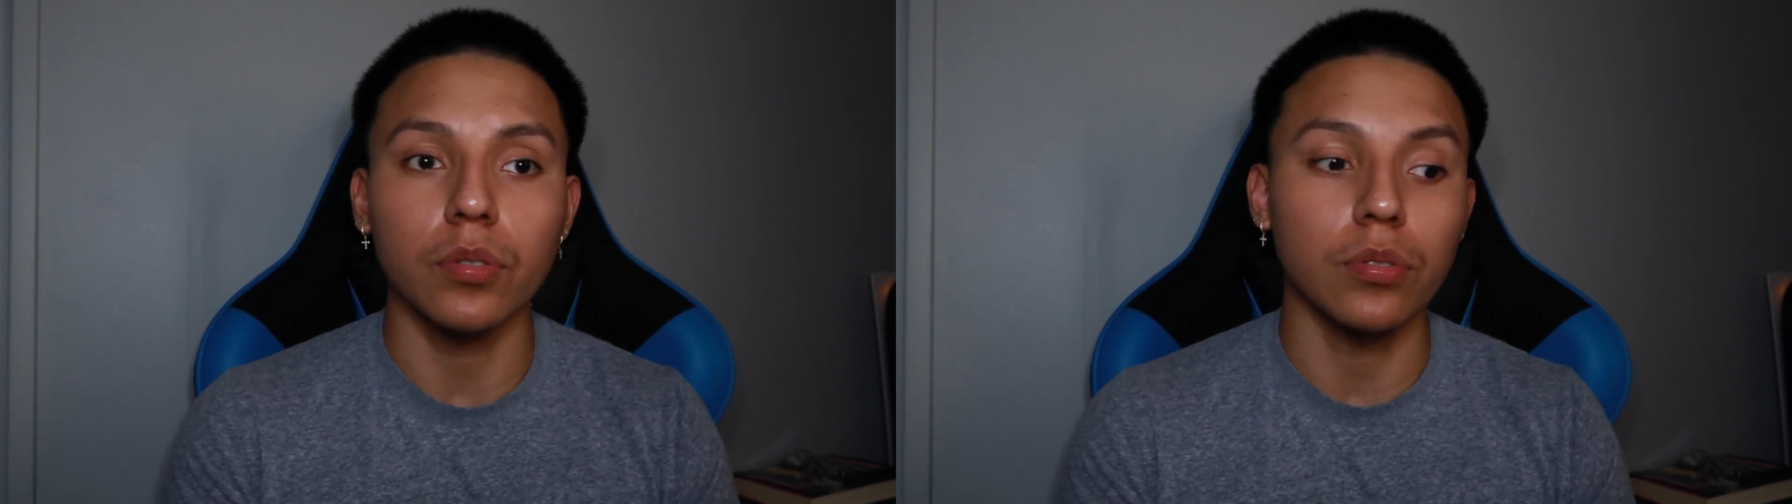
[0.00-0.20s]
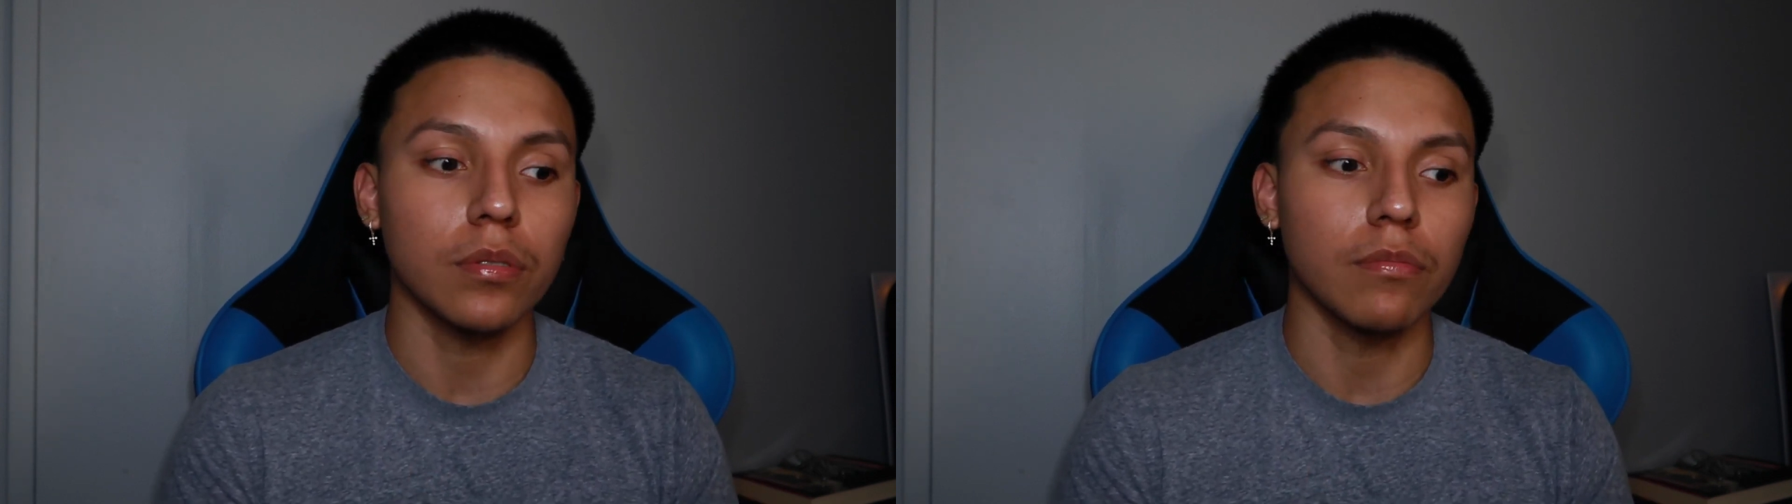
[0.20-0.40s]

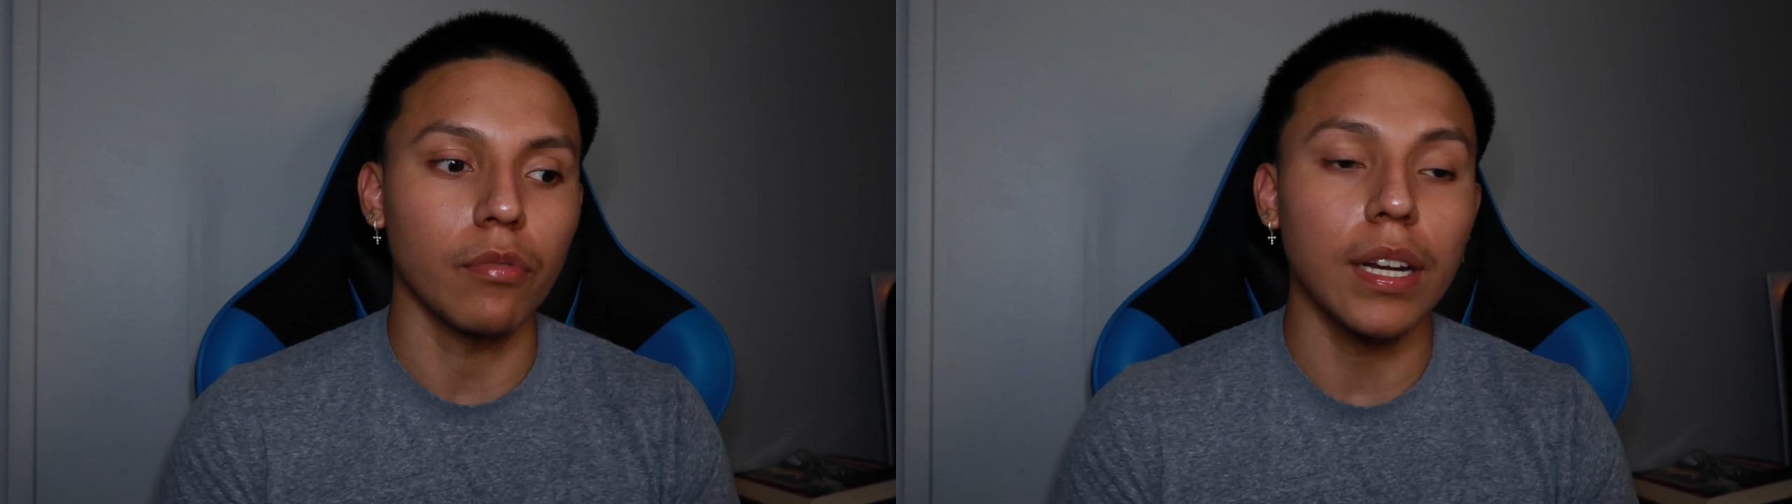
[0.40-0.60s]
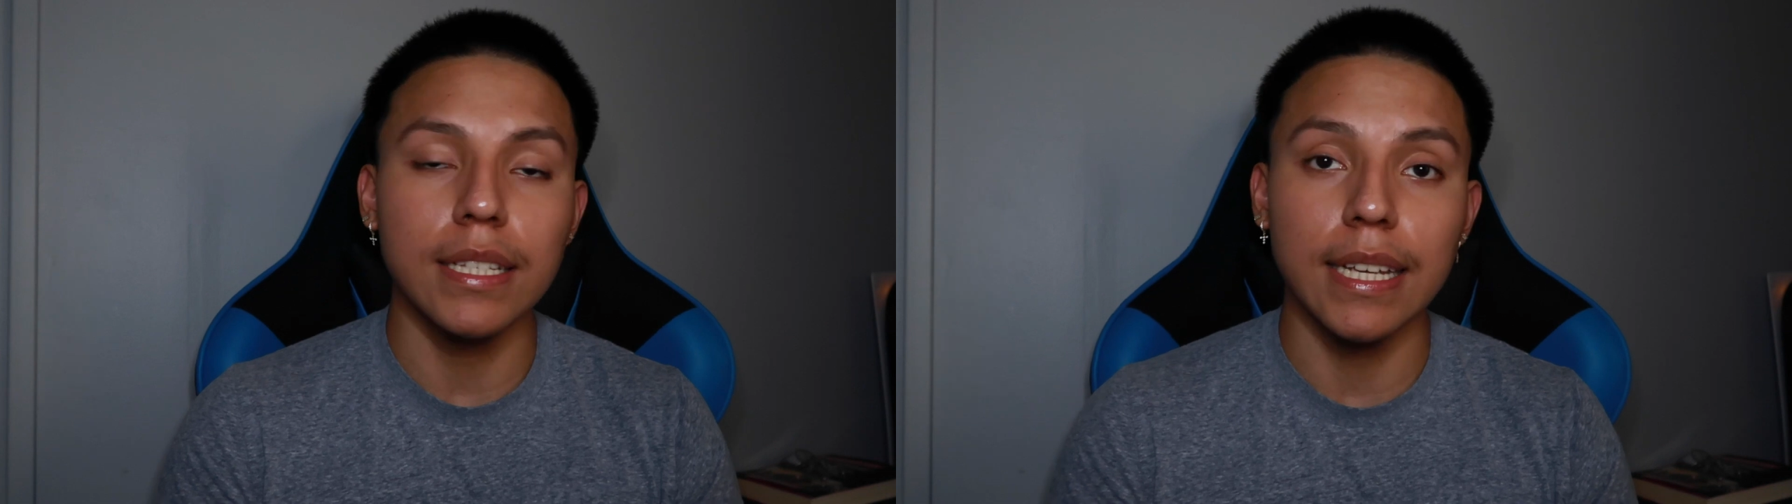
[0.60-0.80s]
who
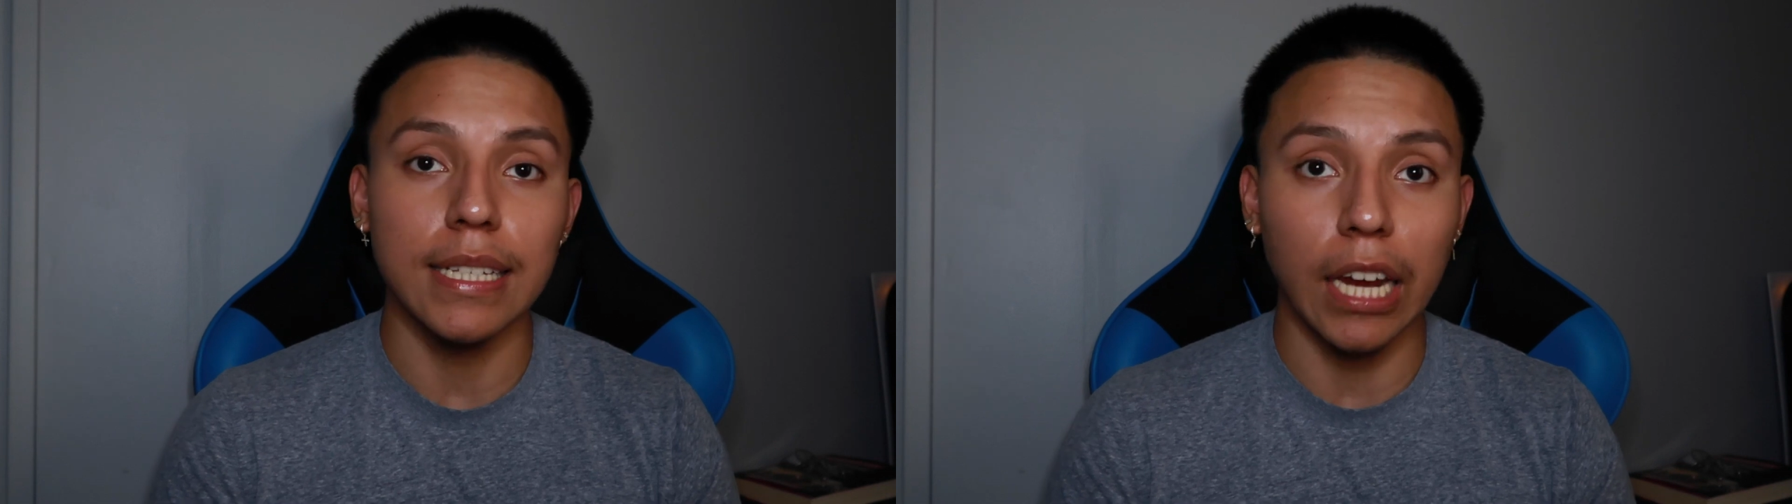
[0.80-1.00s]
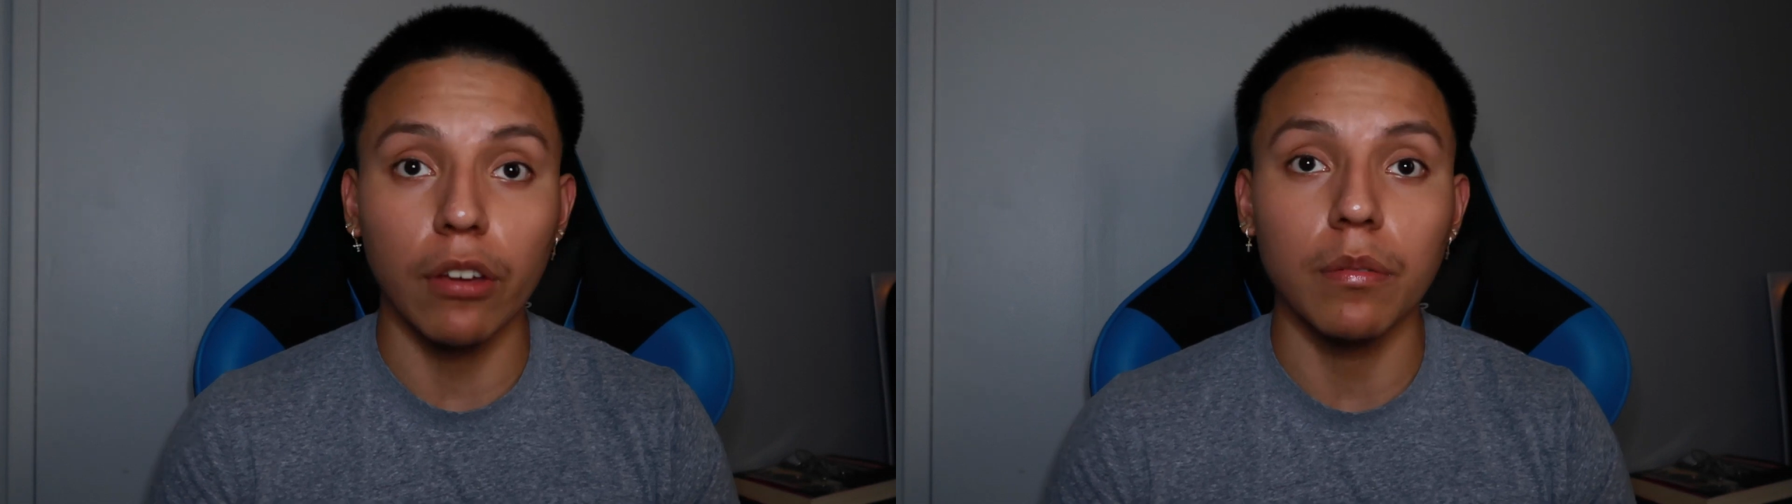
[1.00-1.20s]
really
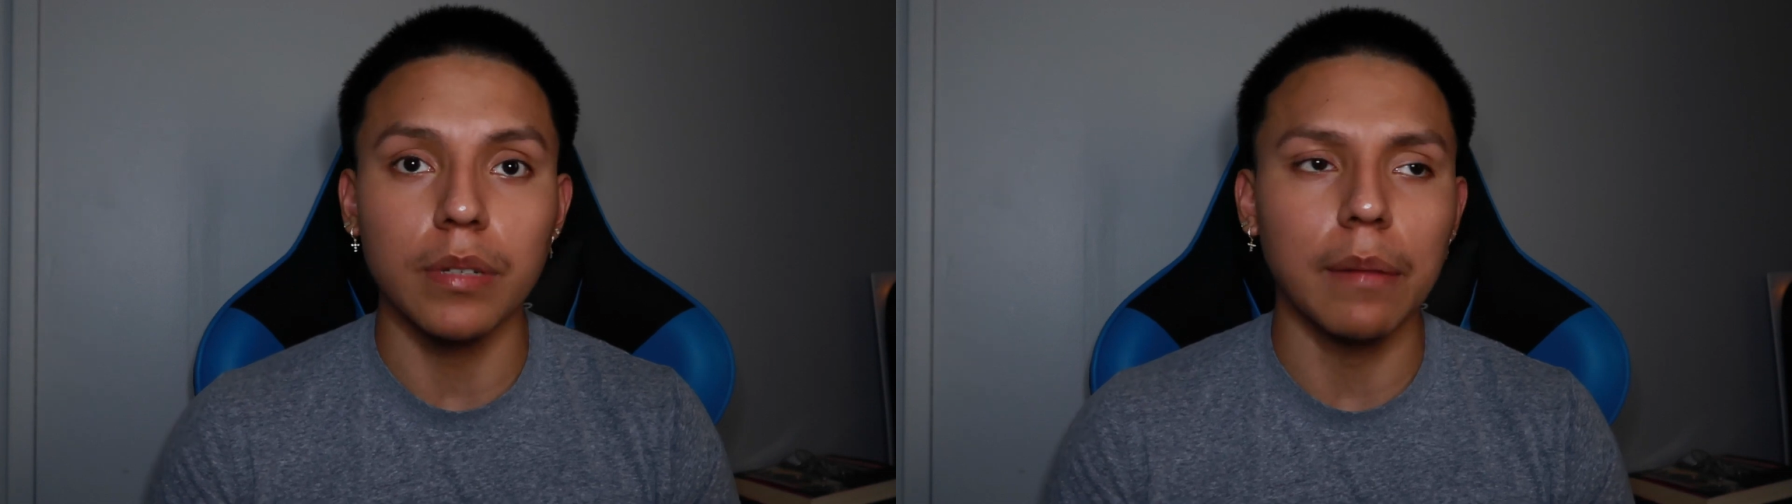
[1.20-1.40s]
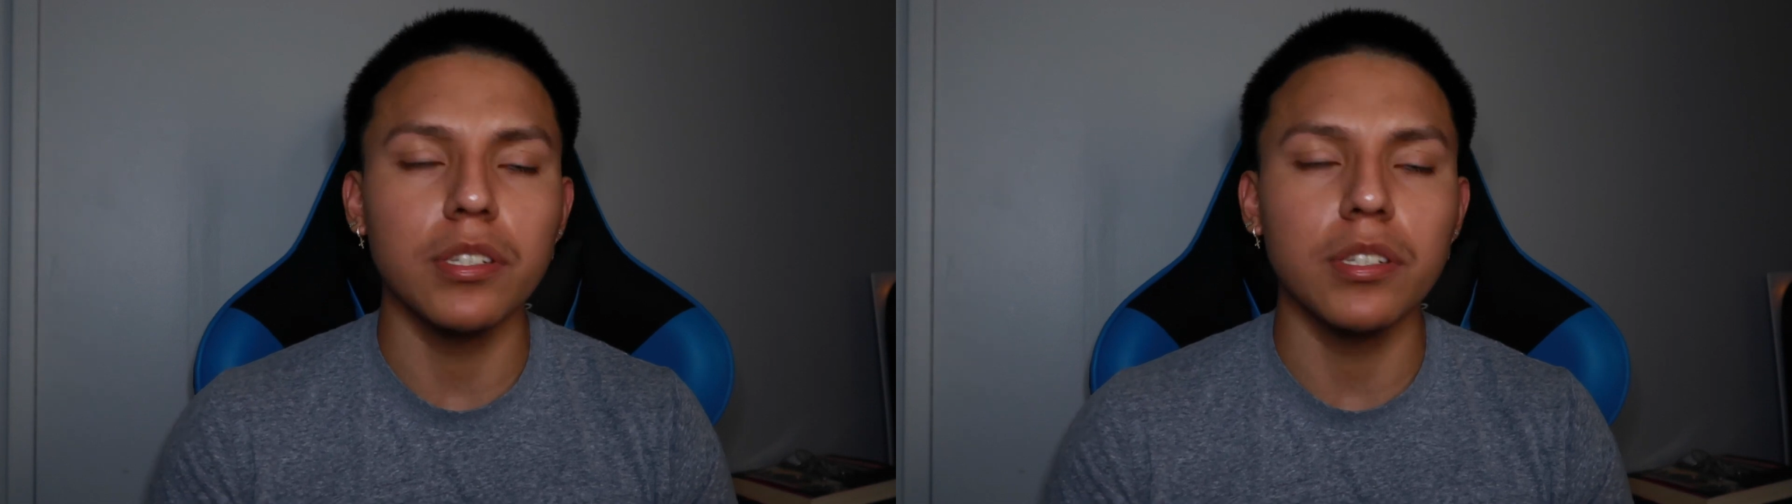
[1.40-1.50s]
takes care of themselves,